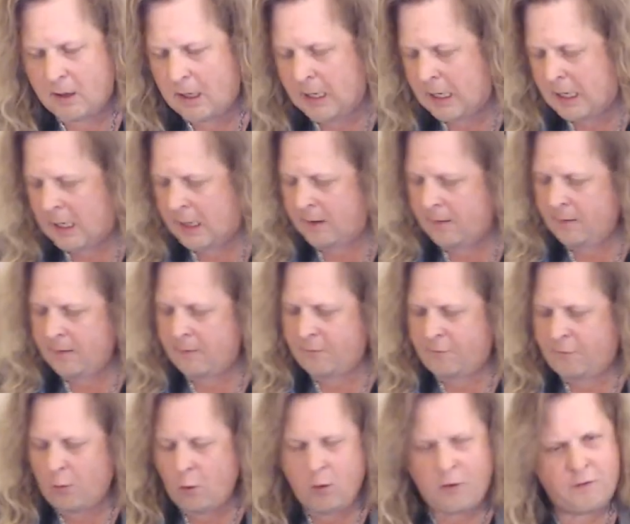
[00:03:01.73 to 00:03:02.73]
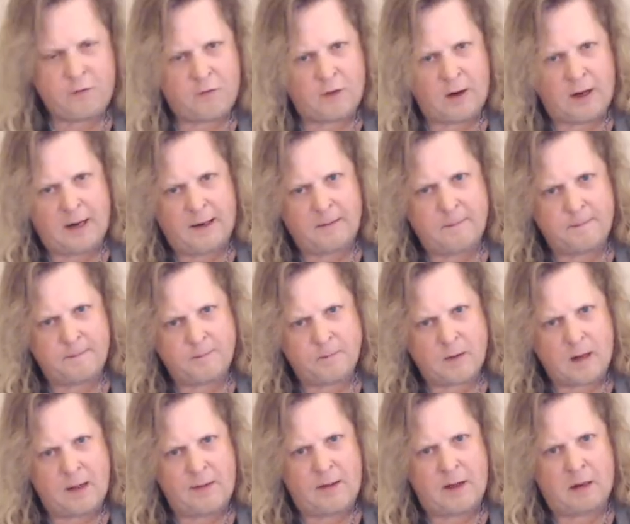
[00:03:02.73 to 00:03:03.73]
the 4th fret,
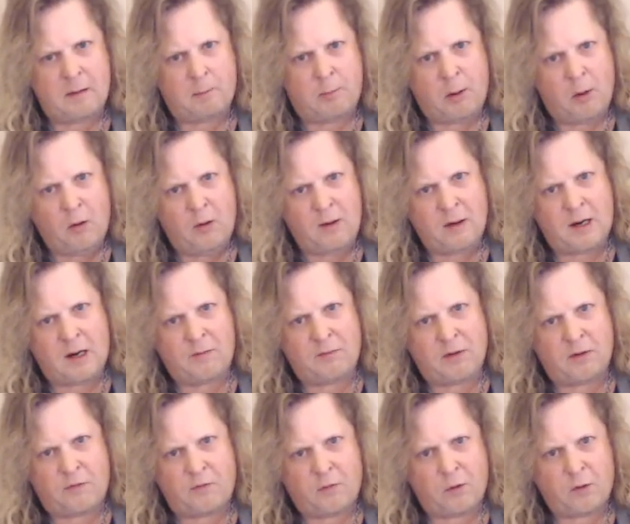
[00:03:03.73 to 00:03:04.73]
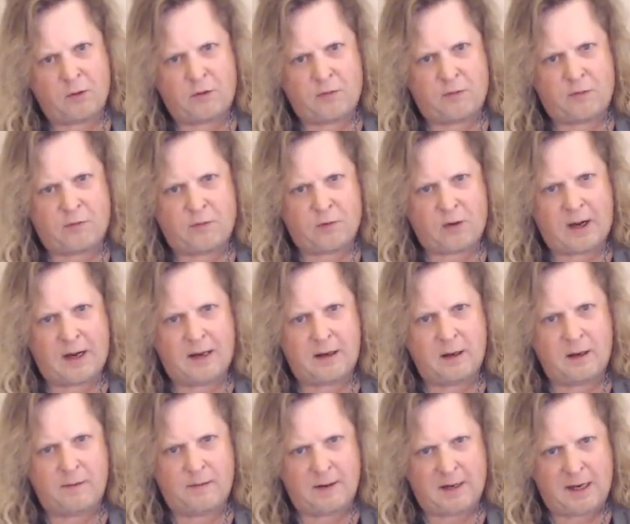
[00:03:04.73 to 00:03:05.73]
and then I'm pulling off the 4th fret
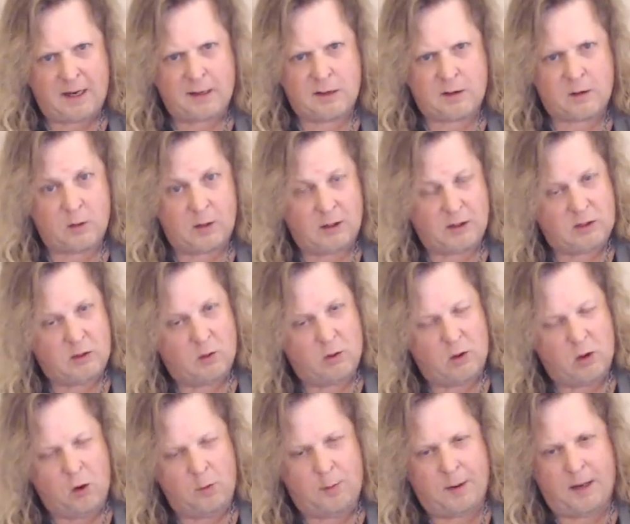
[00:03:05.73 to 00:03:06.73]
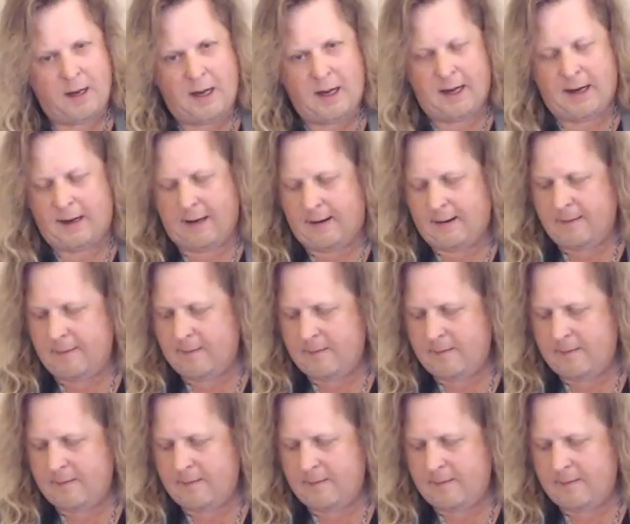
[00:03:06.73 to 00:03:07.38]
on the A string to an open A.